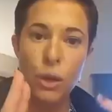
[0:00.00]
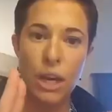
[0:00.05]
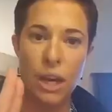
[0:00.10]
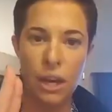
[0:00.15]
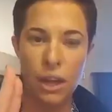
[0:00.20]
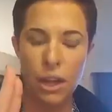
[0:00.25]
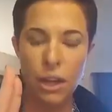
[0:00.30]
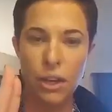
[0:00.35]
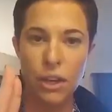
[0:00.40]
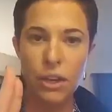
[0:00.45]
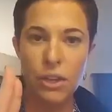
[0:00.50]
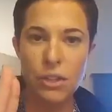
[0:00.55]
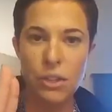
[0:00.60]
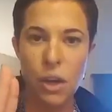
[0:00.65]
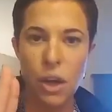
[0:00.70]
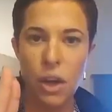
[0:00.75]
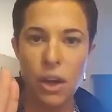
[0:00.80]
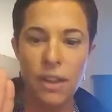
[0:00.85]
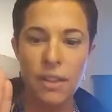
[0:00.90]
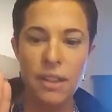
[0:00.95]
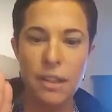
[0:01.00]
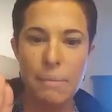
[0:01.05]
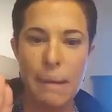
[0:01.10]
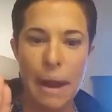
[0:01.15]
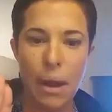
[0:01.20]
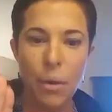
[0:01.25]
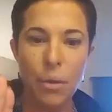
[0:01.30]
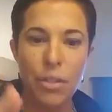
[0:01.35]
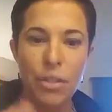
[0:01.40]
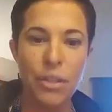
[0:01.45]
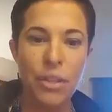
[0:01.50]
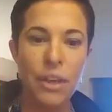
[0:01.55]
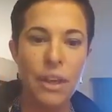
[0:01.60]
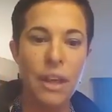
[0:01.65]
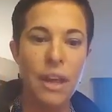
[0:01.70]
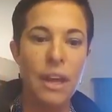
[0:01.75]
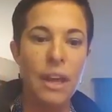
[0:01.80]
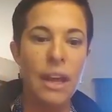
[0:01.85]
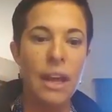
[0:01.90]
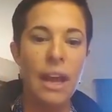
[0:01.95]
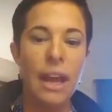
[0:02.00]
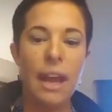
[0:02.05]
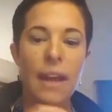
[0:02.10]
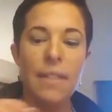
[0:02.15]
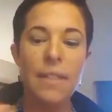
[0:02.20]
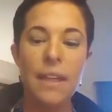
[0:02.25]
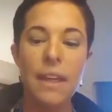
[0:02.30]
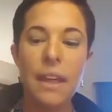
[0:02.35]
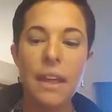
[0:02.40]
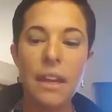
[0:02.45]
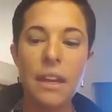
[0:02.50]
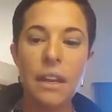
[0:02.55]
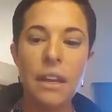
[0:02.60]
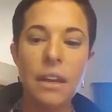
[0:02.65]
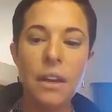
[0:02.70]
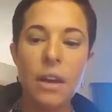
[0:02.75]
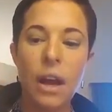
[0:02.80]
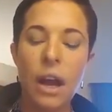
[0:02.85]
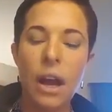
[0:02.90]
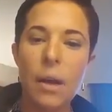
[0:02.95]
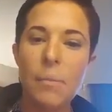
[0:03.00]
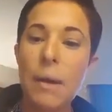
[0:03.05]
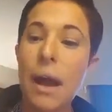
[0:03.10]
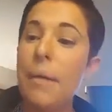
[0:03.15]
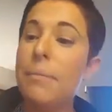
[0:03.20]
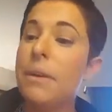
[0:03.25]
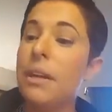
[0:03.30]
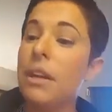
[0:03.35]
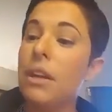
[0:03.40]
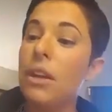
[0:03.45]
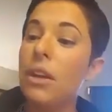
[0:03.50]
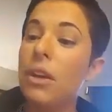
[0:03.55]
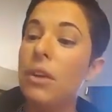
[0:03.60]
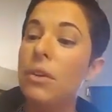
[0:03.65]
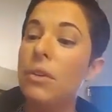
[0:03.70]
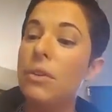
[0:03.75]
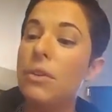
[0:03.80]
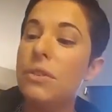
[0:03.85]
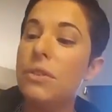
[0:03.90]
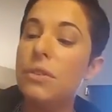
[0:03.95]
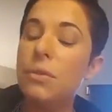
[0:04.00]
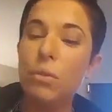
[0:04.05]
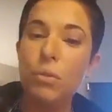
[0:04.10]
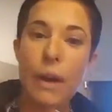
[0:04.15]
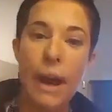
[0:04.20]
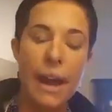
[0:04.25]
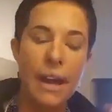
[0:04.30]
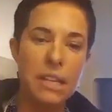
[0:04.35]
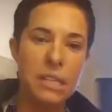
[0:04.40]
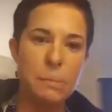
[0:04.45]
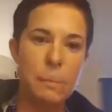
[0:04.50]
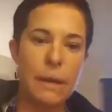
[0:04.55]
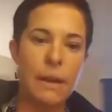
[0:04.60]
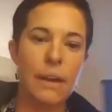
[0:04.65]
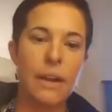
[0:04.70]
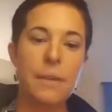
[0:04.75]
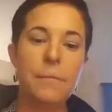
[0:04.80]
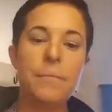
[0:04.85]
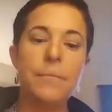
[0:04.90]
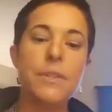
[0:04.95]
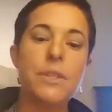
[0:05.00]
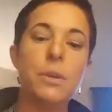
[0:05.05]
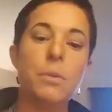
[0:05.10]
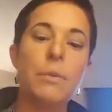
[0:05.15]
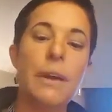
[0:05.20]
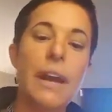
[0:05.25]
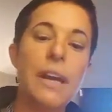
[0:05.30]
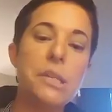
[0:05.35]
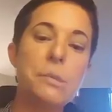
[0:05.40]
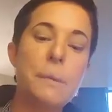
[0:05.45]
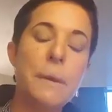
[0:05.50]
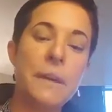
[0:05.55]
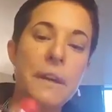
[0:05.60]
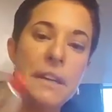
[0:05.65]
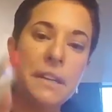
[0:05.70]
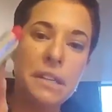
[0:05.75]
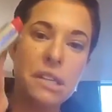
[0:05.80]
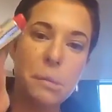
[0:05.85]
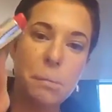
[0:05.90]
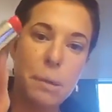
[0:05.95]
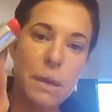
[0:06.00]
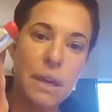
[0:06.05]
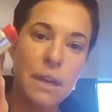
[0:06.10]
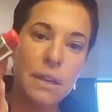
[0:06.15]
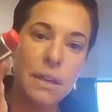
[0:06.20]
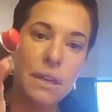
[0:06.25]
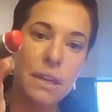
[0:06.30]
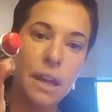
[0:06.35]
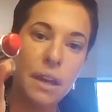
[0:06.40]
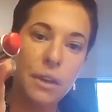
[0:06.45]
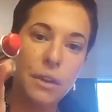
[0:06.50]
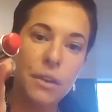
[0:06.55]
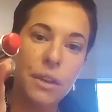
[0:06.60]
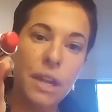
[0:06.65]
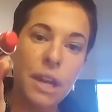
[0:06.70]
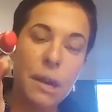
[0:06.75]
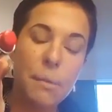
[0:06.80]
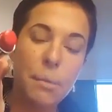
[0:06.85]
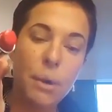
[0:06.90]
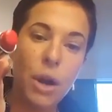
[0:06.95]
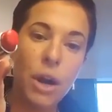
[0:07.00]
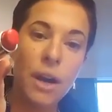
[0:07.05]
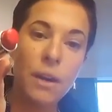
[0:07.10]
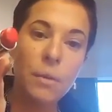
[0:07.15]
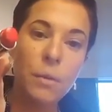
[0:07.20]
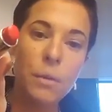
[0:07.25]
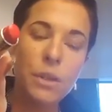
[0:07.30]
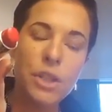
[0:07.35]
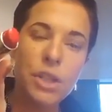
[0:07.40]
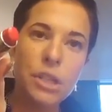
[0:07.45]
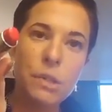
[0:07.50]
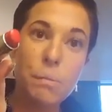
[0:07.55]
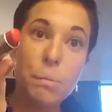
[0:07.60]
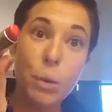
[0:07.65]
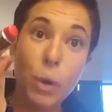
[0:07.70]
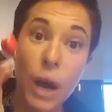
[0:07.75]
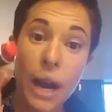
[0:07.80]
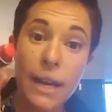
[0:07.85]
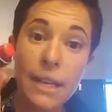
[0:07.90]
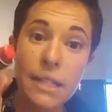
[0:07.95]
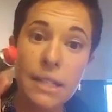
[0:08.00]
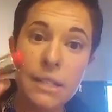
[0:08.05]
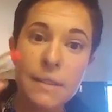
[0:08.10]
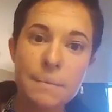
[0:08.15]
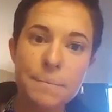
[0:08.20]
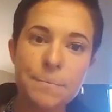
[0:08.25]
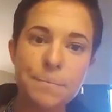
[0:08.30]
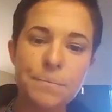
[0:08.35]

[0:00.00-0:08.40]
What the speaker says: colors on the mouth. And then I'm going to use Raspberry. So Raspberry is the pink color that I brought, which is bright.